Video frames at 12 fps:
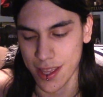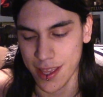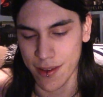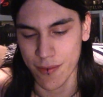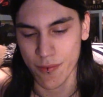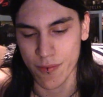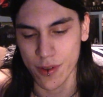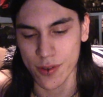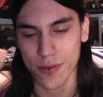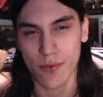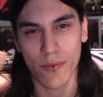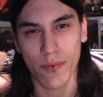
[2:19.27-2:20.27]
it
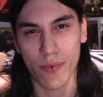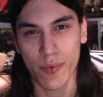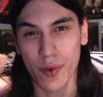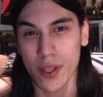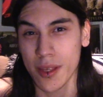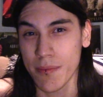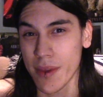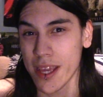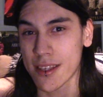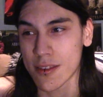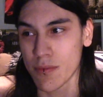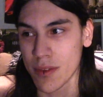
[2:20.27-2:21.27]
just really
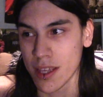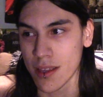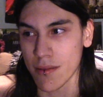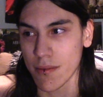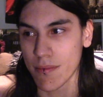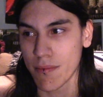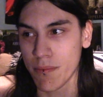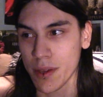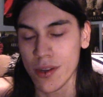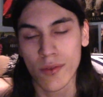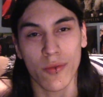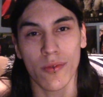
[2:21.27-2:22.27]
makes me
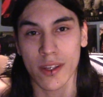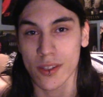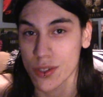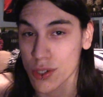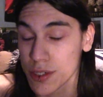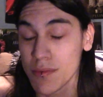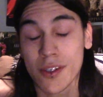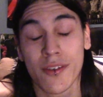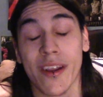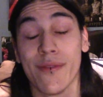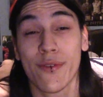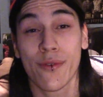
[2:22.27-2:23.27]
be extremely
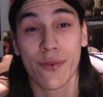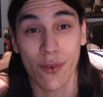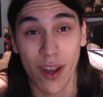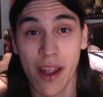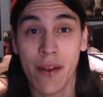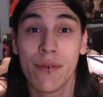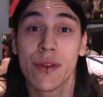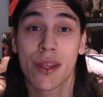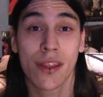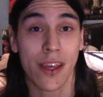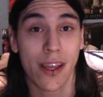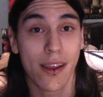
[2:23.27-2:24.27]
grateful for
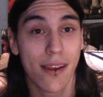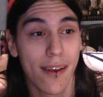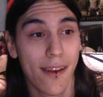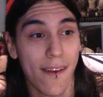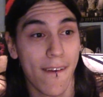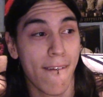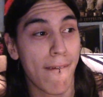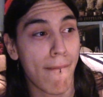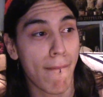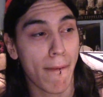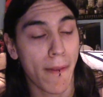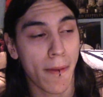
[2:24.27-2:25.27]
everything
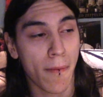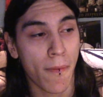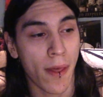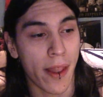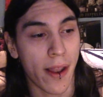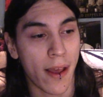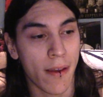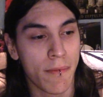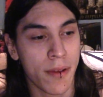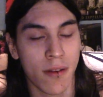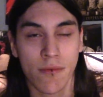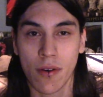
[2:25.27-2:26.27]
that I've
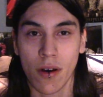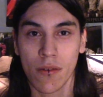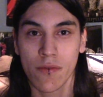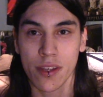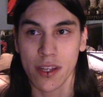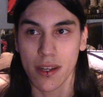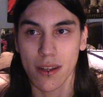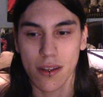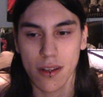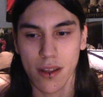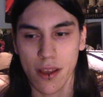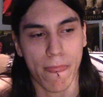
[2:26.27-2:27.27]
been involved in.
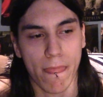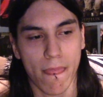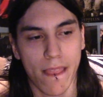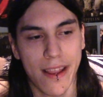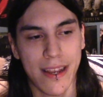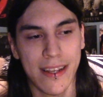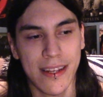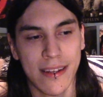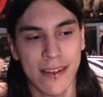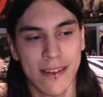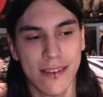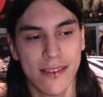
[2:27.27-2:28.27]
I
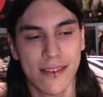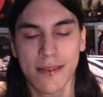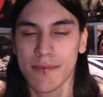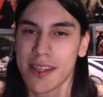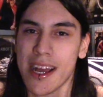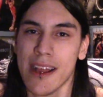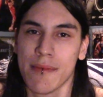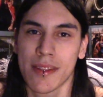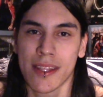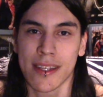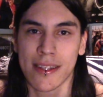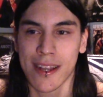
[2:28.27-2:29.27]
needed some time to
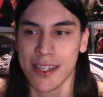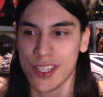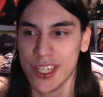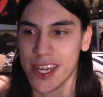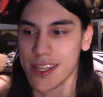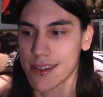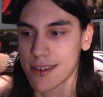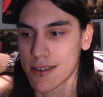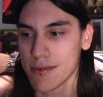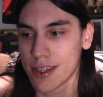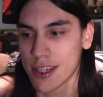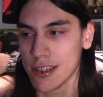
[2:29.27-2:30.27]
let it
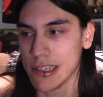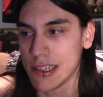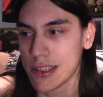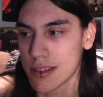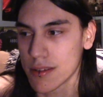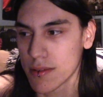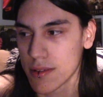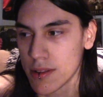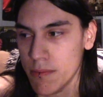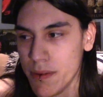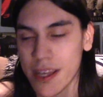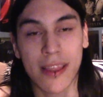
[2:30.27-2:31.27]
digest because
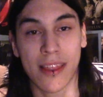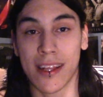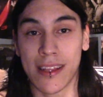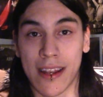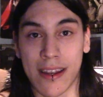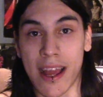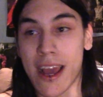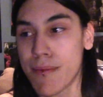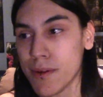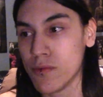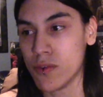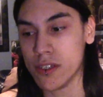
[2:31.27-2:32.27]
the big thing that had
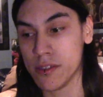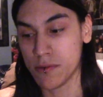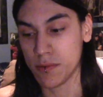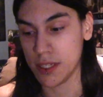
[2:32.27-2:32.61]
happened was